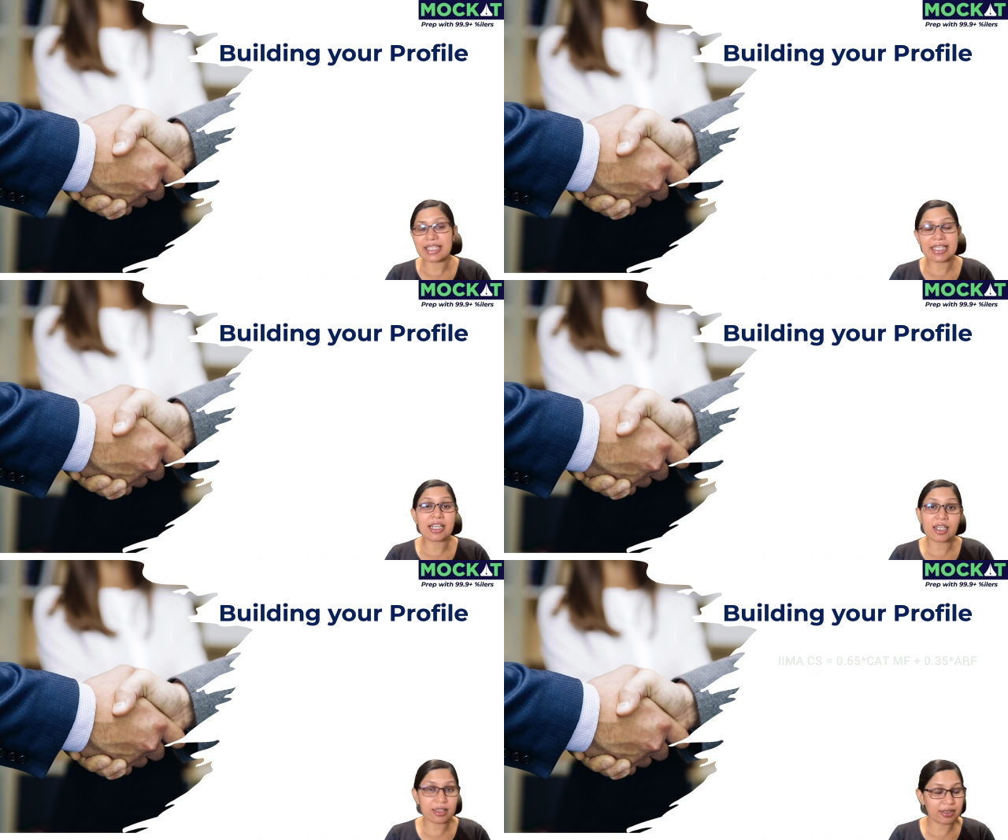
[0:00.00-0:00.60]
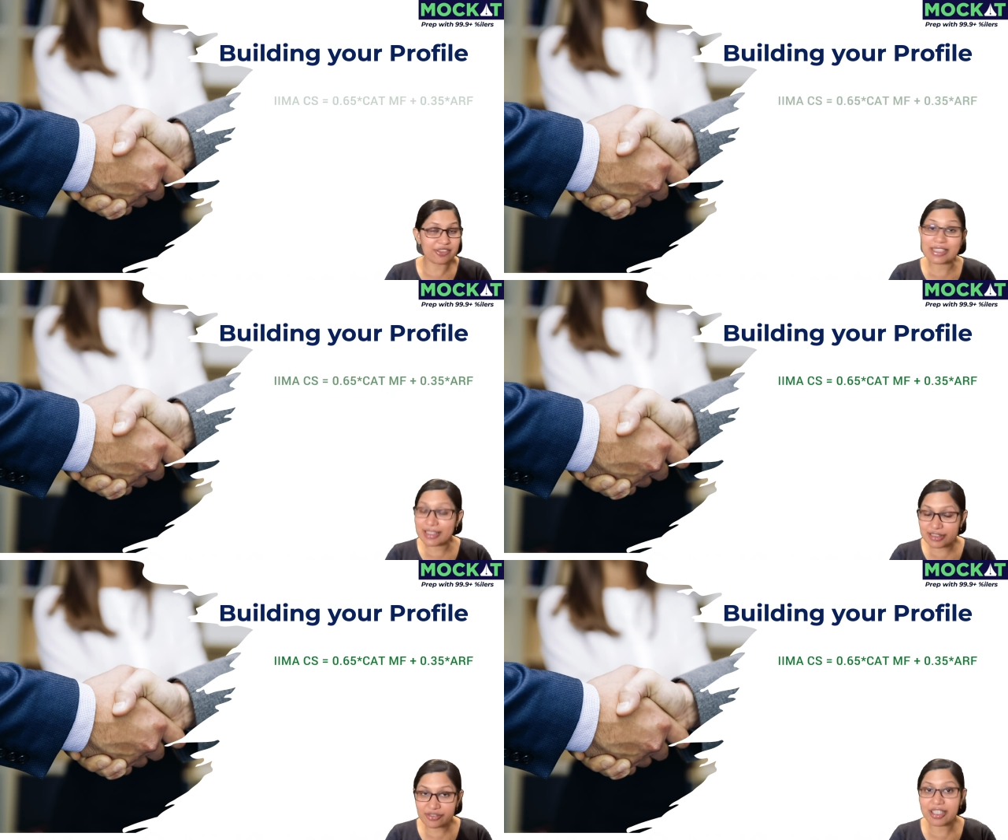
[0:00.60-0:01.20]
they are giving
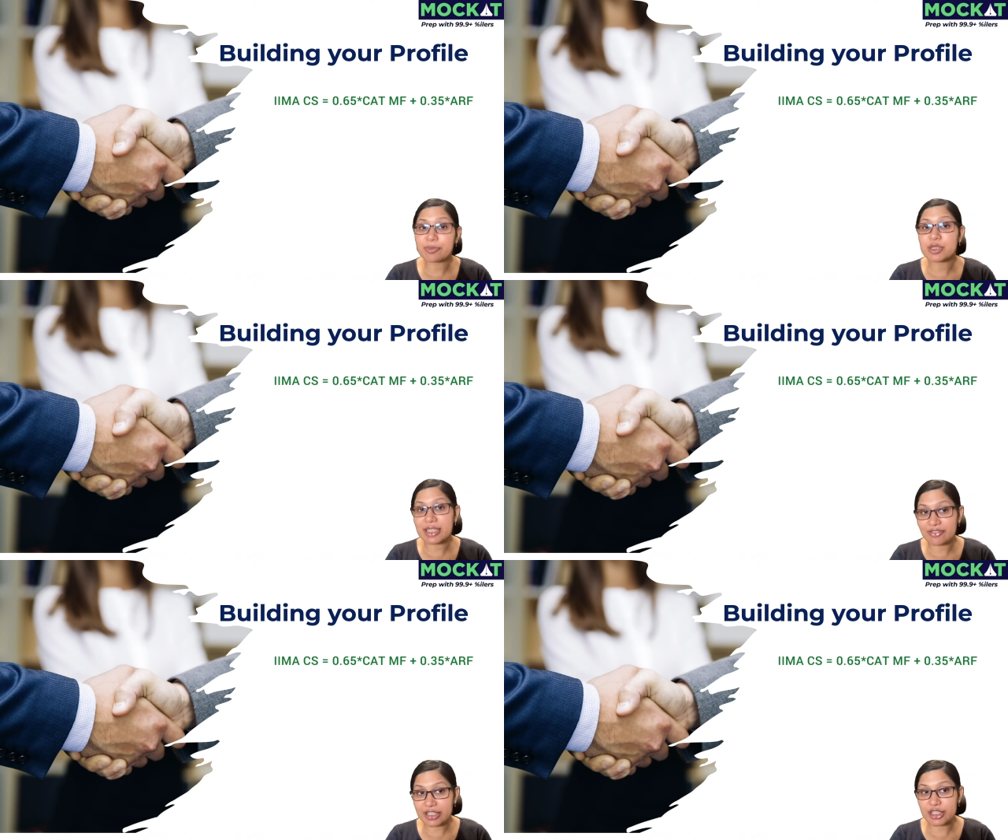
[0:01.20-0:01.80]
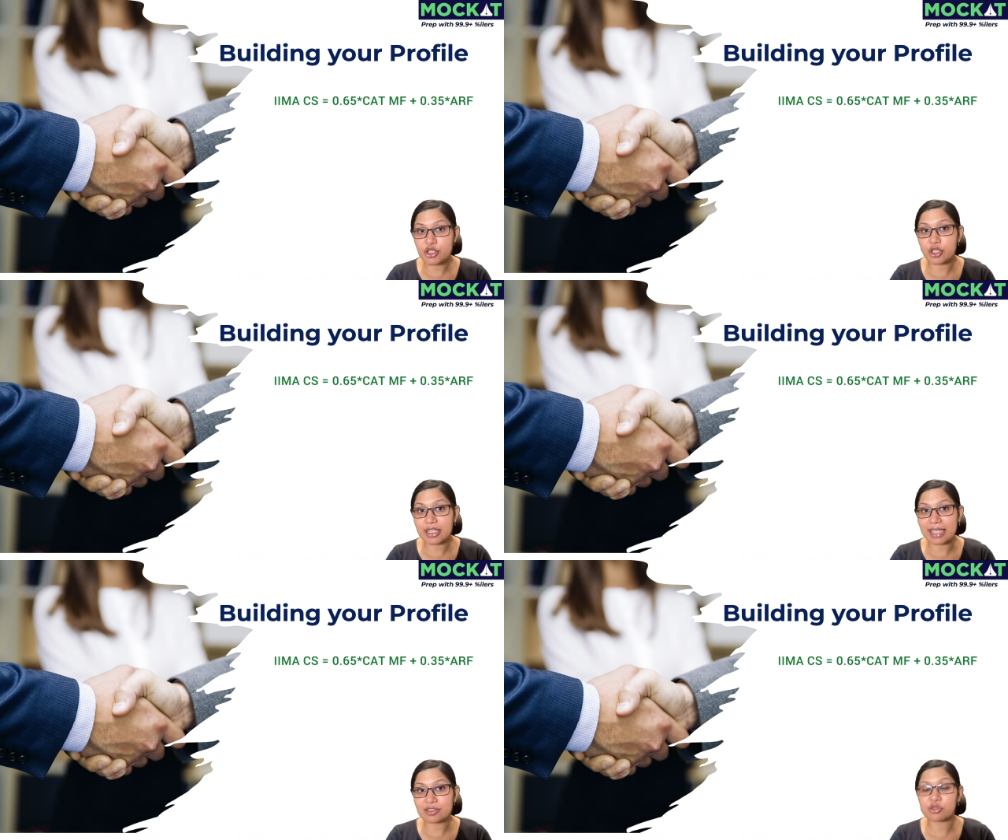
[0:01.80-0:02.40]
65% weightage to your
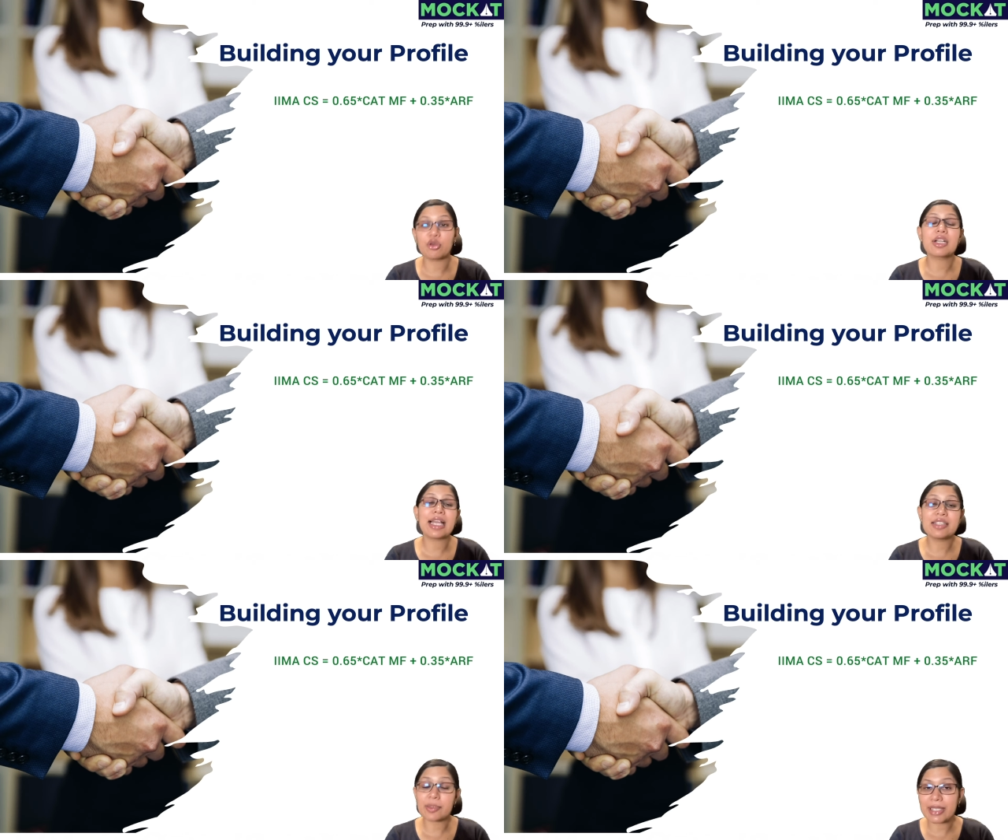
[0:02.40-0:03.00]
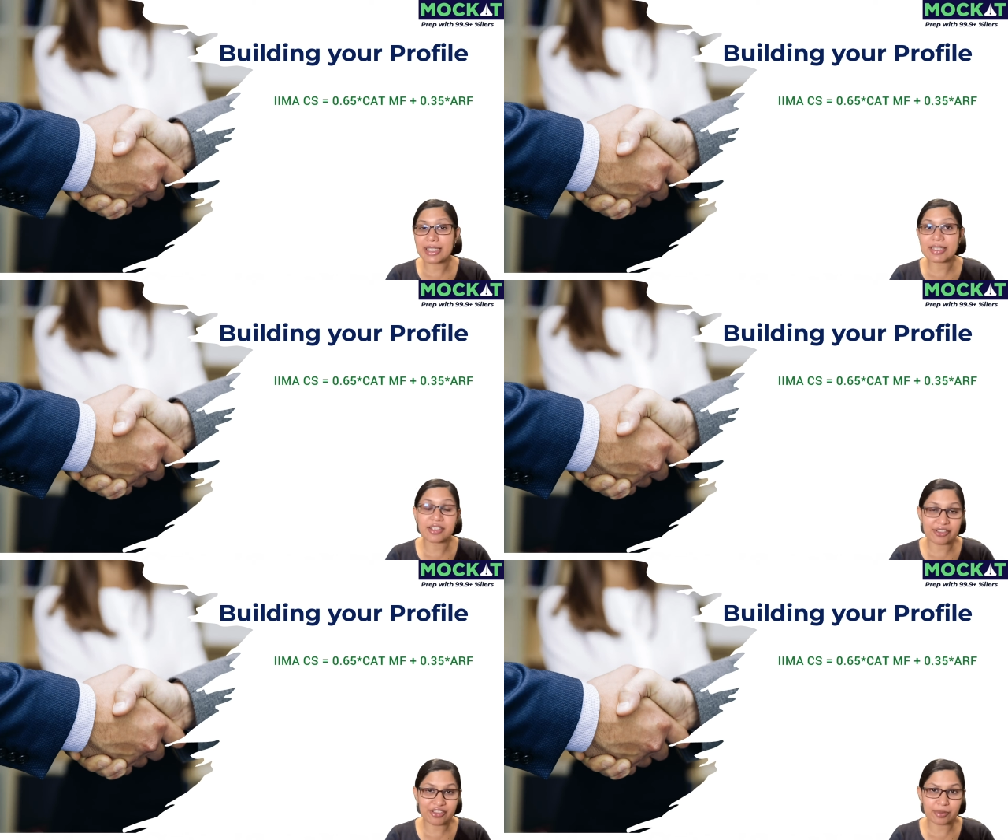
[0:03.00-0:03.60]
CAT score and the remaining
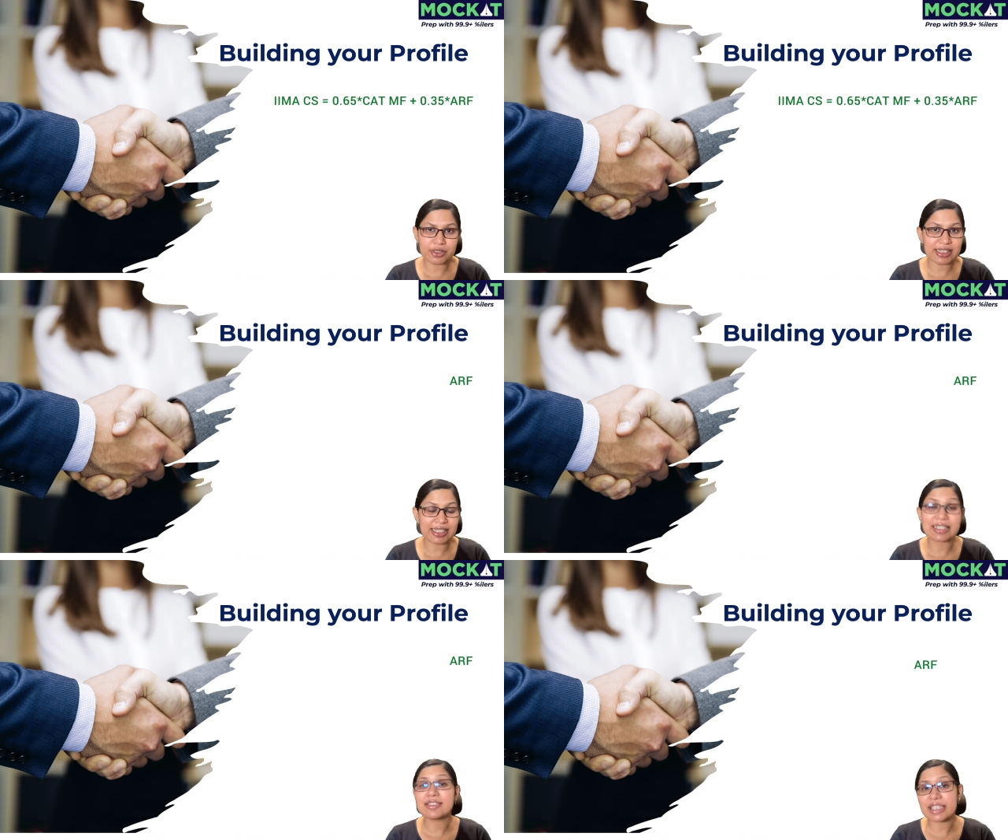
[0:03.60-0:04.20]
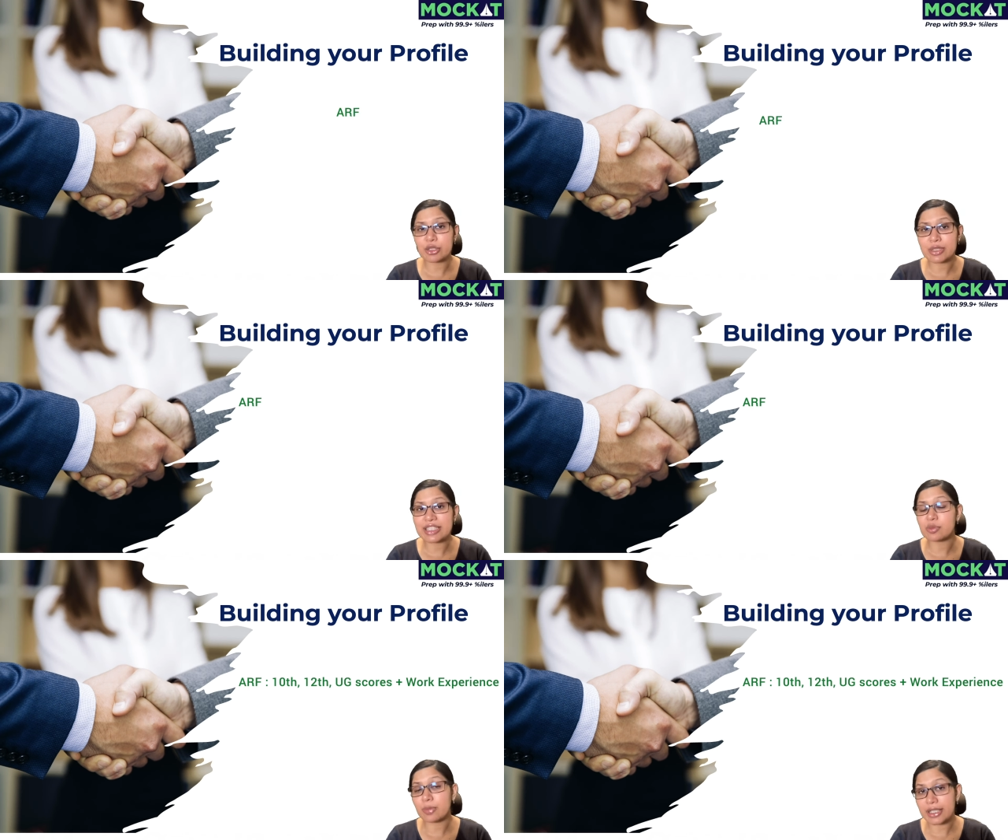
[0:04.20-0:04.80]
35% is
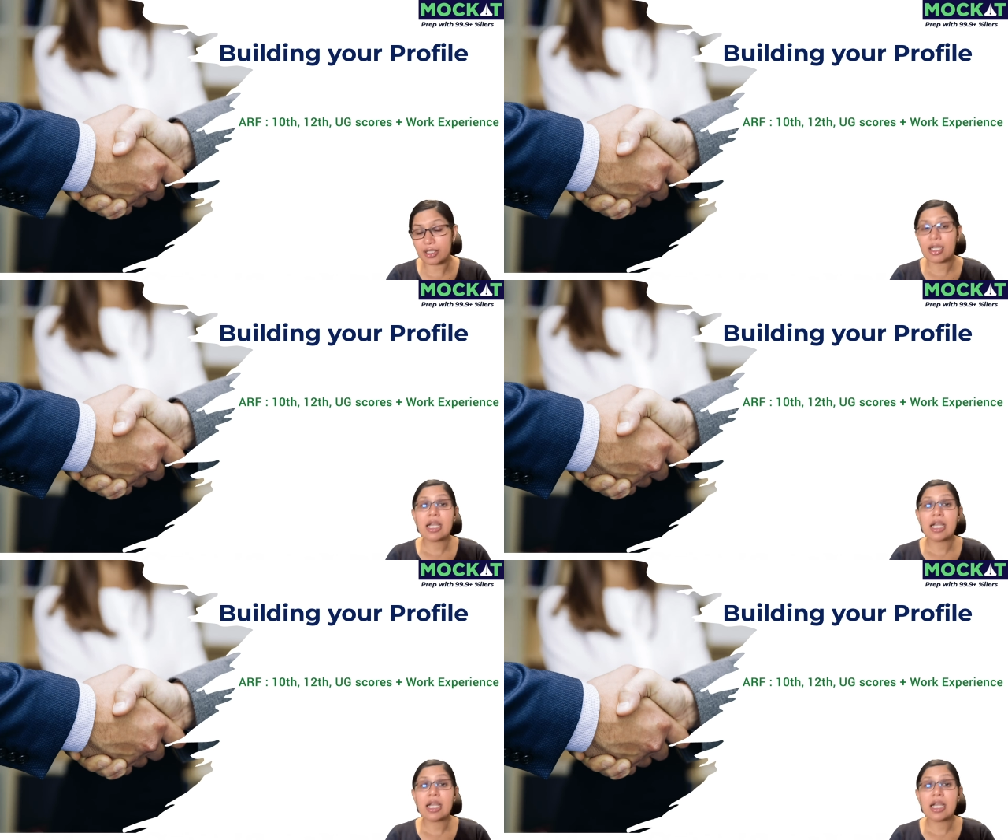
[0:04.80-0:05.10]
equally split